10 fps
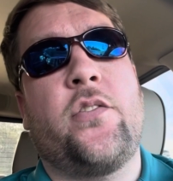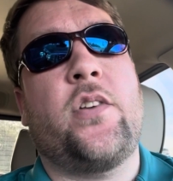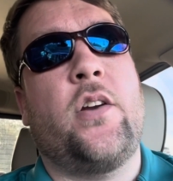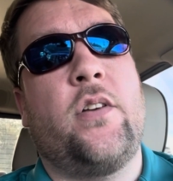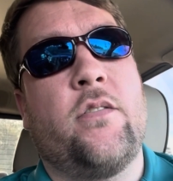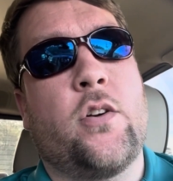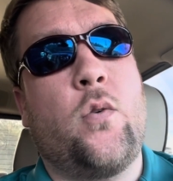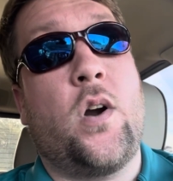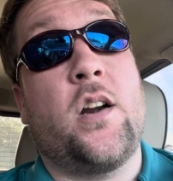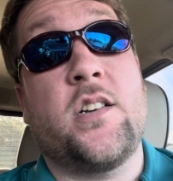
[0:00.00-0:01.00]
So it
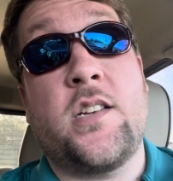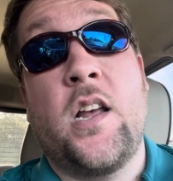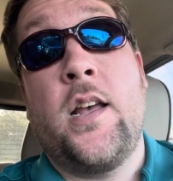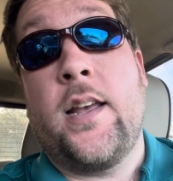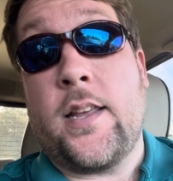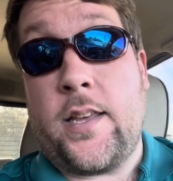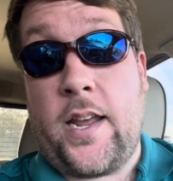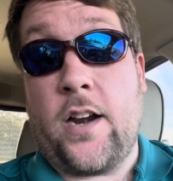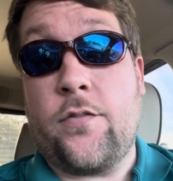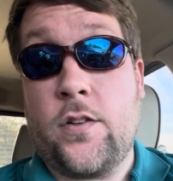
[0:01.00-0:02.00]
requires
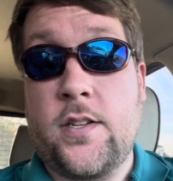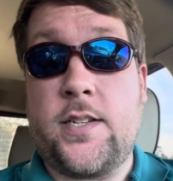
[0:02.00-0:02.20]
careful